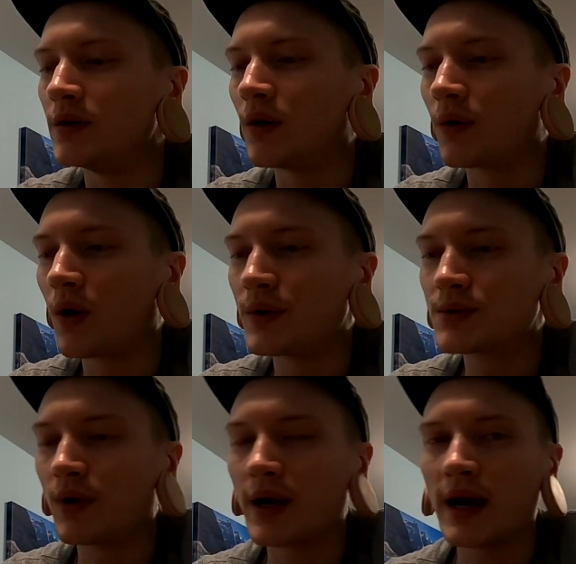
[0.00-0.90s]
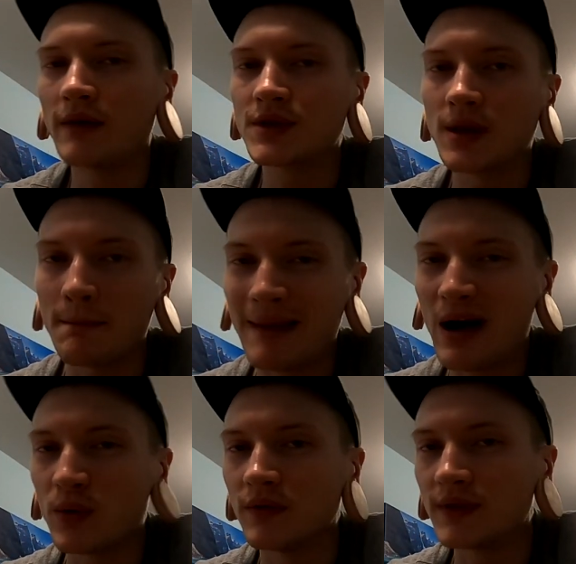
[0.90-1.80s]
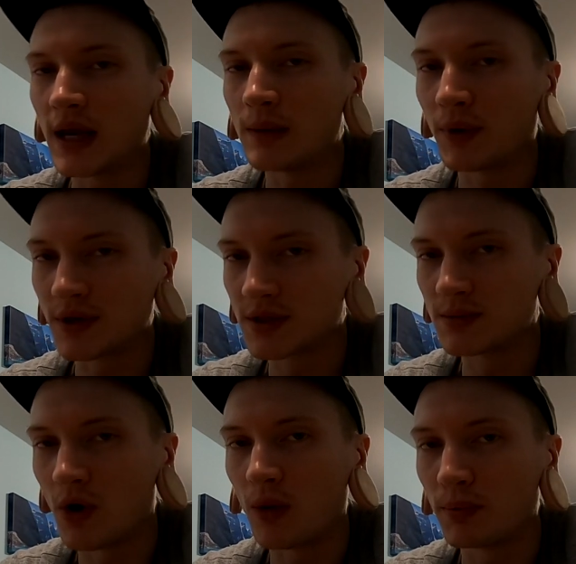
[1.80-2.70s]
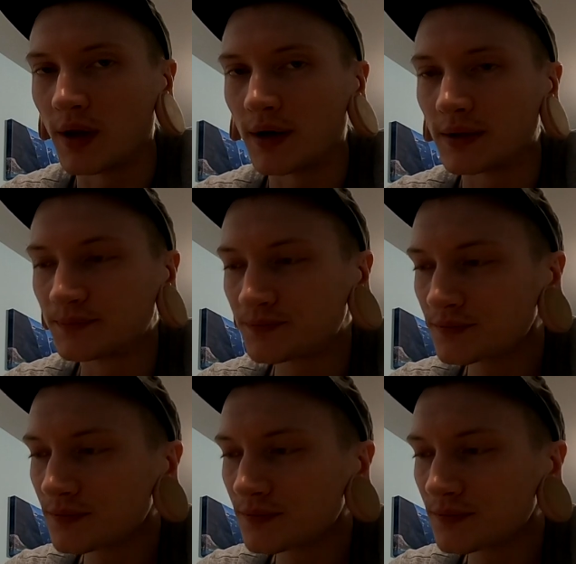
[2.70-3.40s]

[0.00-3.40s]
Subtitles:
You don't always want to have just a mountain of tape on a small plug.